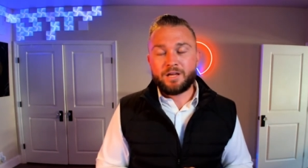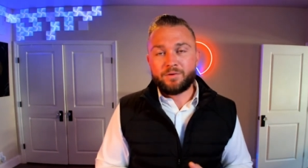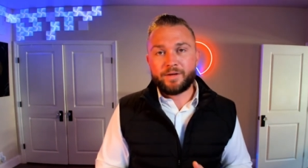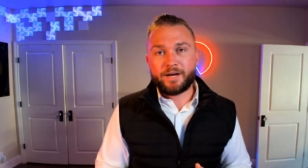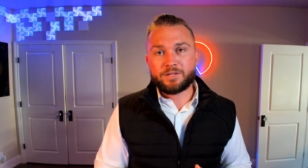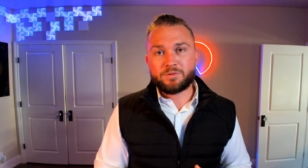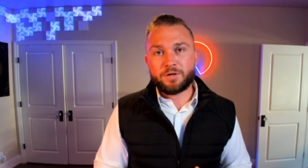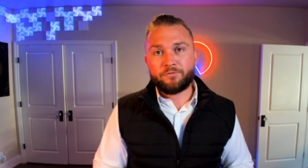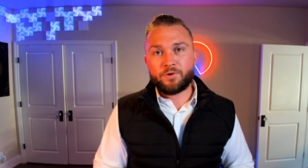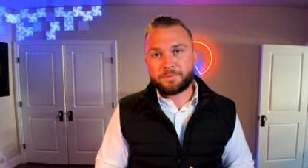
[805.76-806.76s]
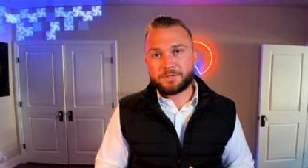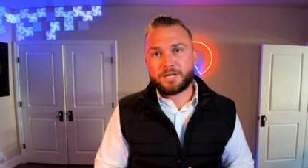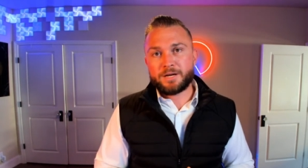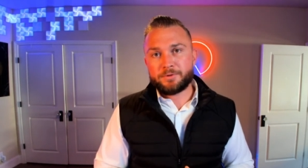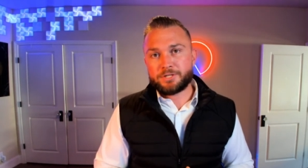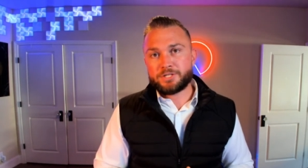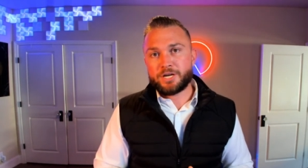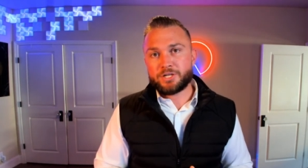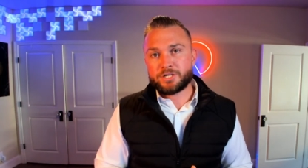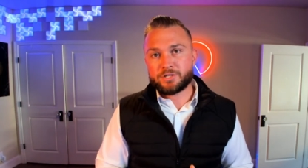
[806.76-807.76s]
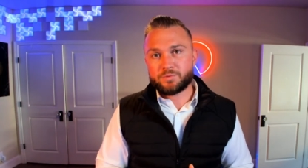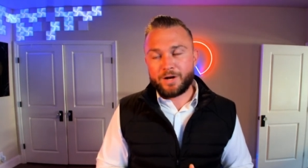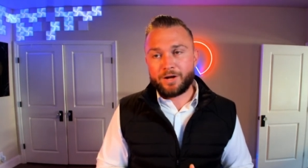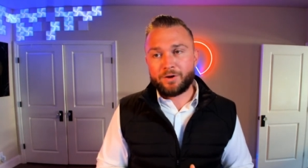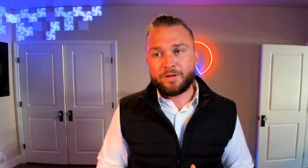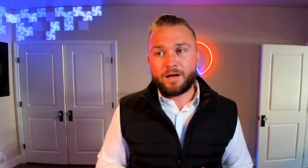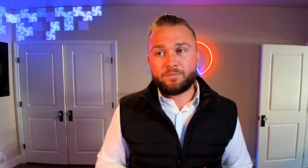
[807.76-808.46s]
we had a twenty-four percent appreciation as well.